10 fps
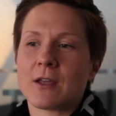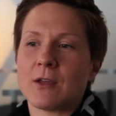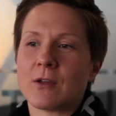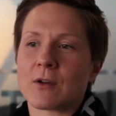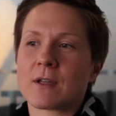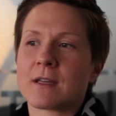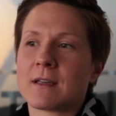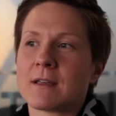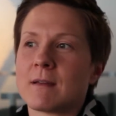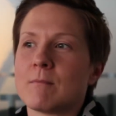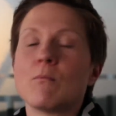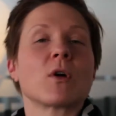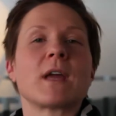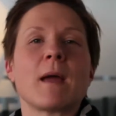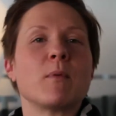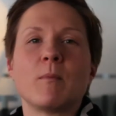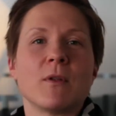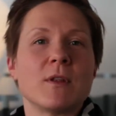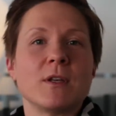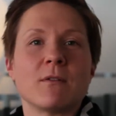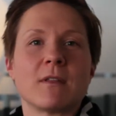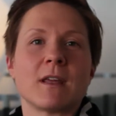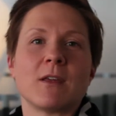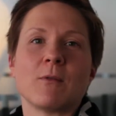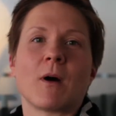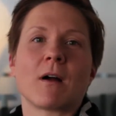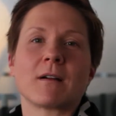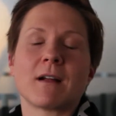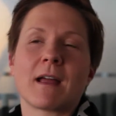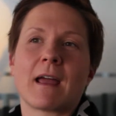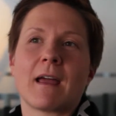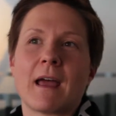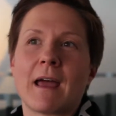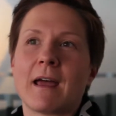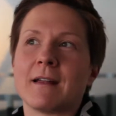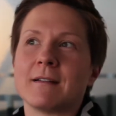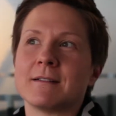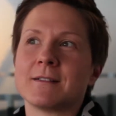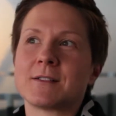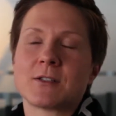you're more capable than you think you are, and